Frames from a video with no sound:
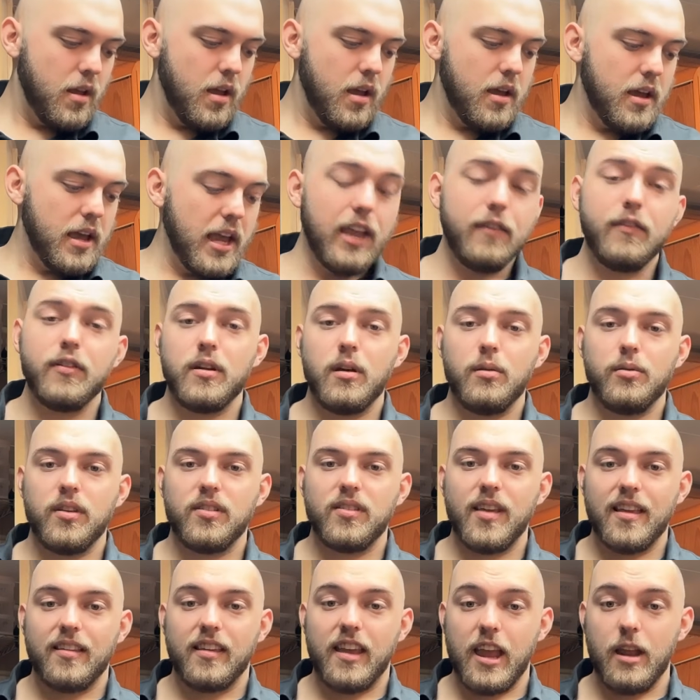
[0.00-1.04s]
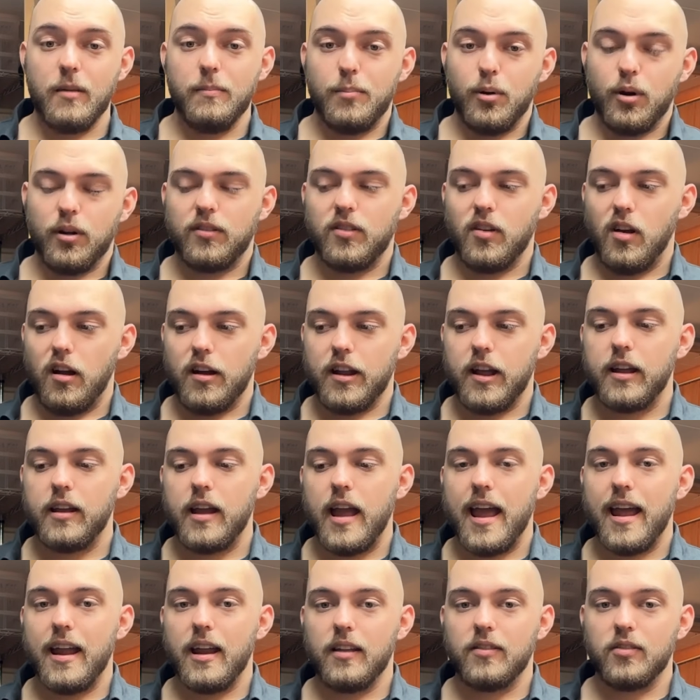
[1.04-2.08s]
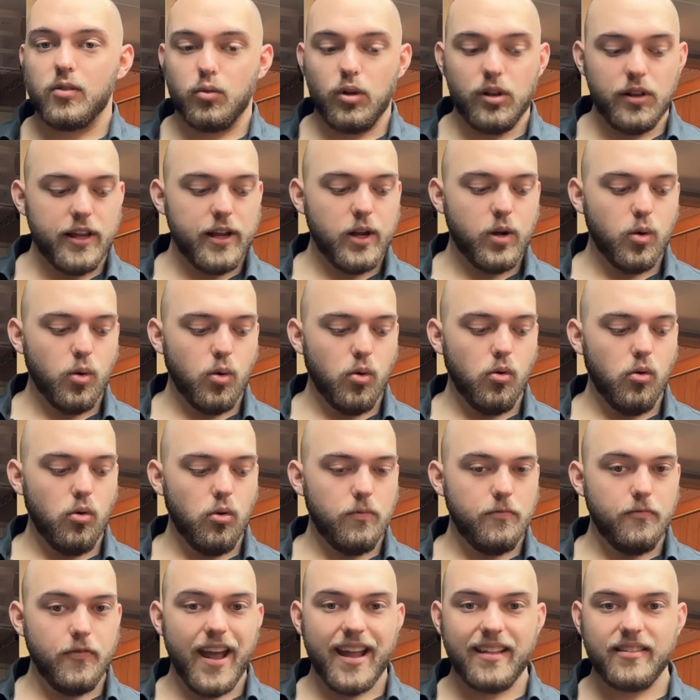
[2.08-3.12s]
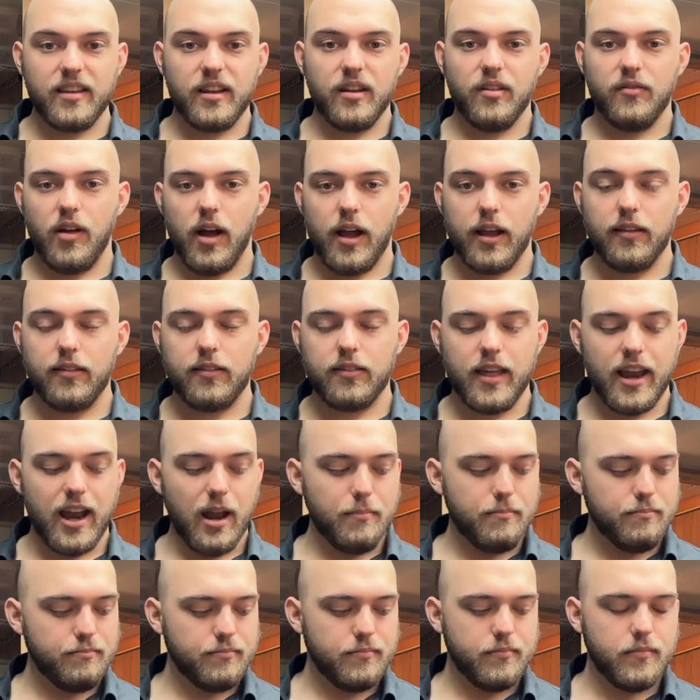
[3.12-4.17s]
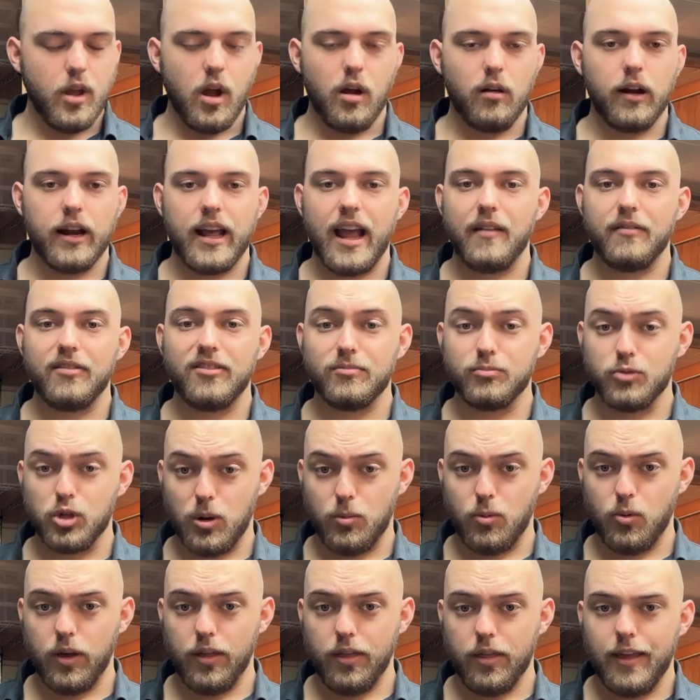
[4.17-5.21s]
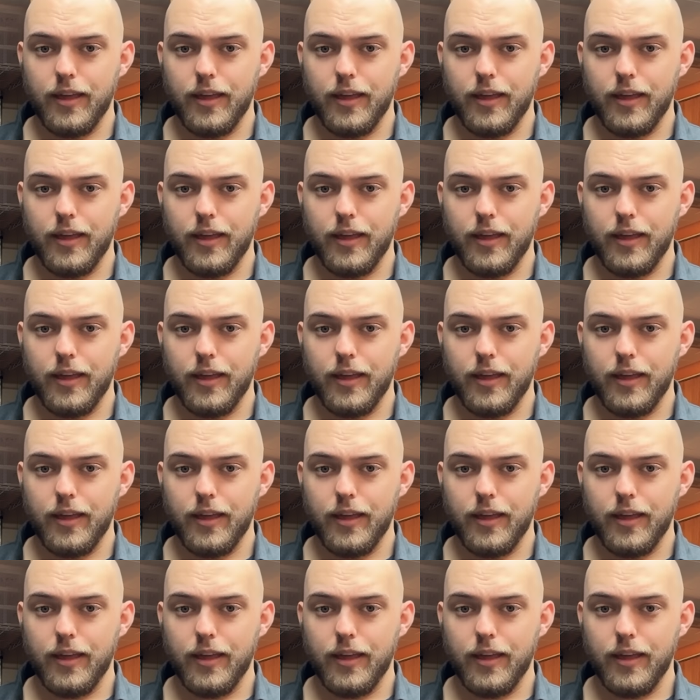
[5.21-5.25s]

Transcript: Even though this has inputs on it, and it's a really cool, fancy device that I'm already having some trouble with,